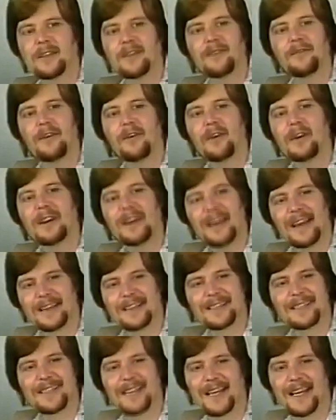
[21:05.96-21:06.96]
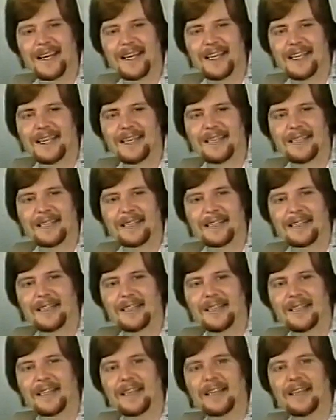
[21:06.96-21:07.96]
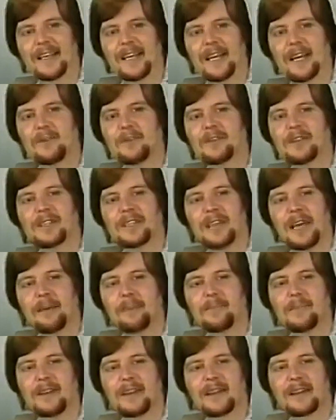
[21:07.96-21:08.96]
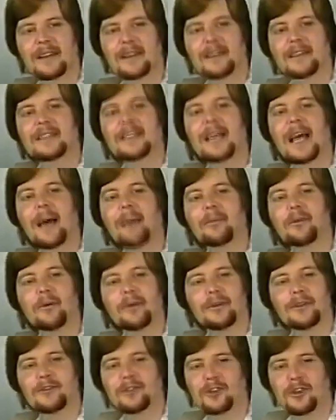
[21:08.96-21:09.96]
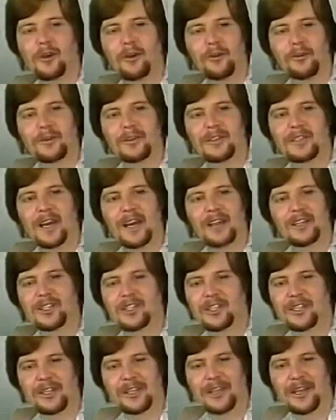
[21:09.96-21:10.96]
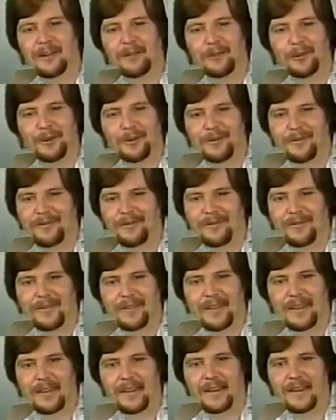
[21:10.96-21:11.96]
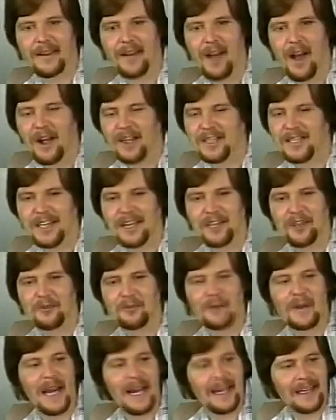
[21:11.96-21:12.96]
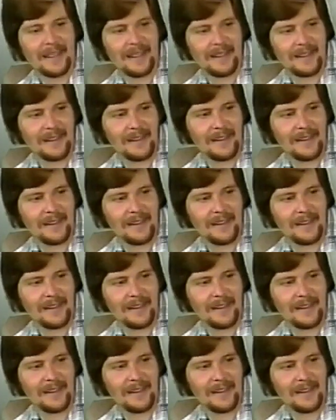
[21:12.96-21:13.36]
The very next day, he was attempting to tap you on the shoulder and say, I still love you. I'll take you back.